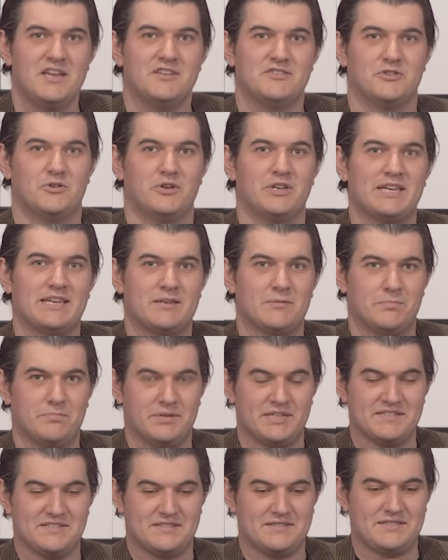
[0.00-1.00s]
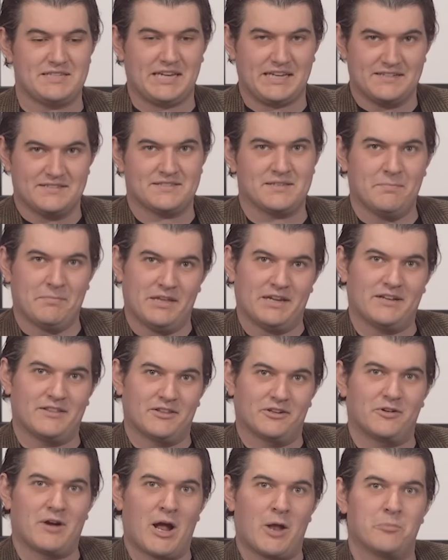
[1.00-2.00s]
So you need to be sticking something
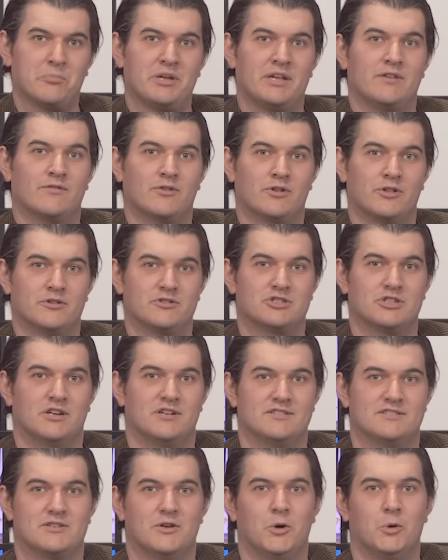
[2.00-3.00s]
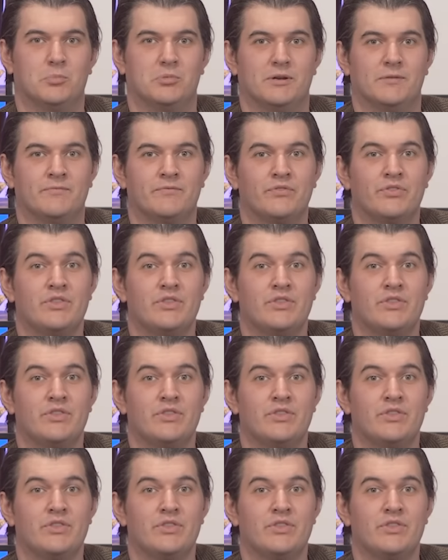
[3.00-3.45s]
in the ground pin for those shutters to open.